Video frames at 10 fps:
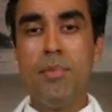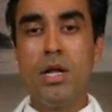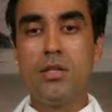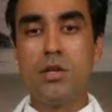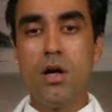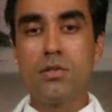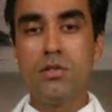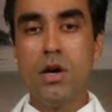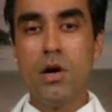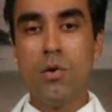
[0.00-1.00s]
but it's
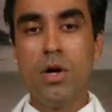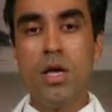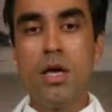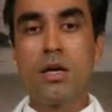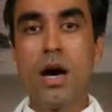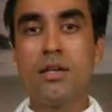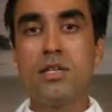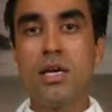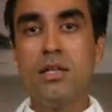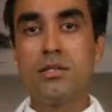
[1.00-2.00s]
also
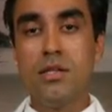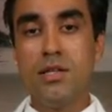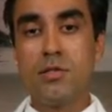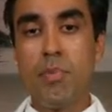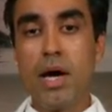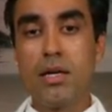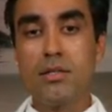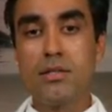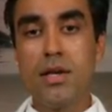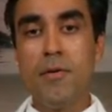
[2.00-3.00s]
causing insulin
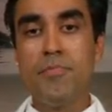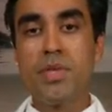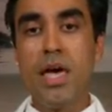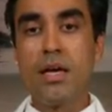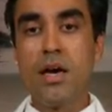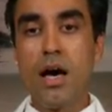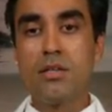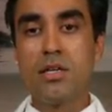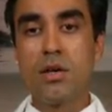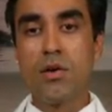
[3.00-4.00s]
spikes and
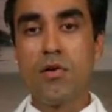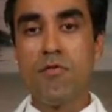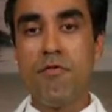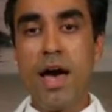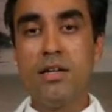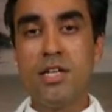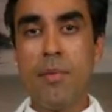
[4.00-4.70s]
causing fat